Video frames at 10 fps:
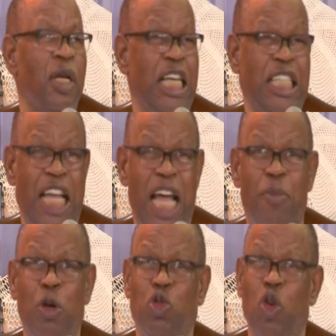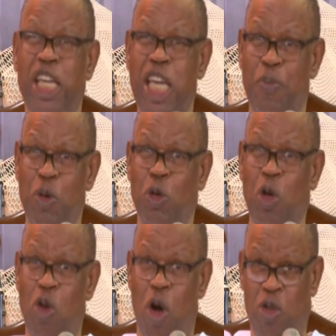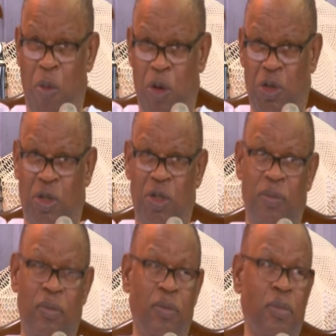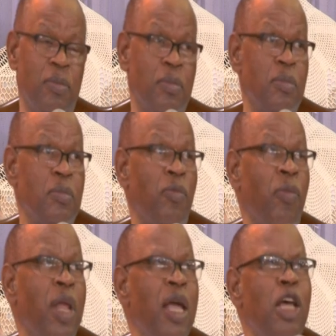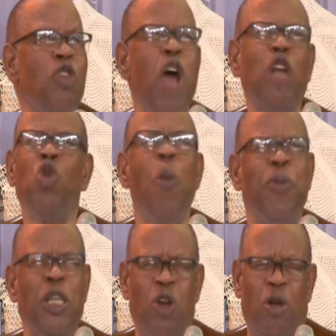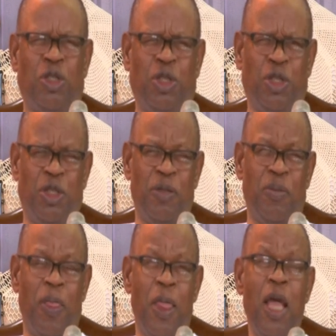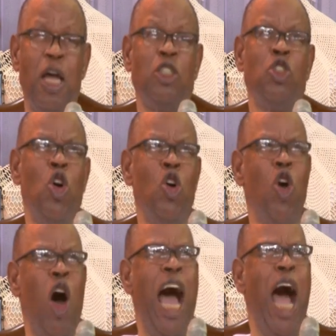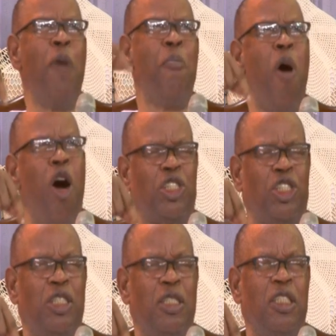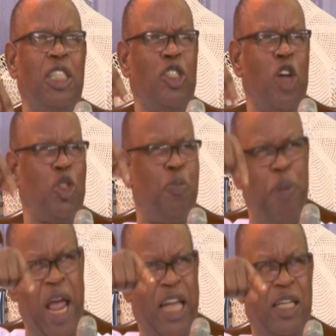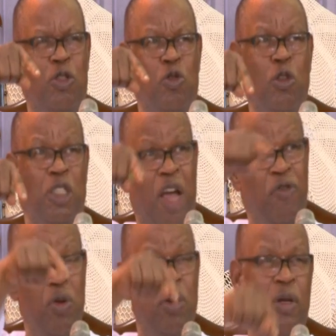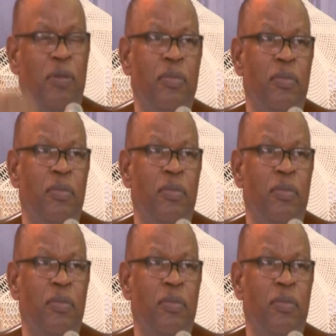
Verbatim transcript: He's able to keep you to the uttermost. You are too precious. Do you know how much Jesus paid to save you?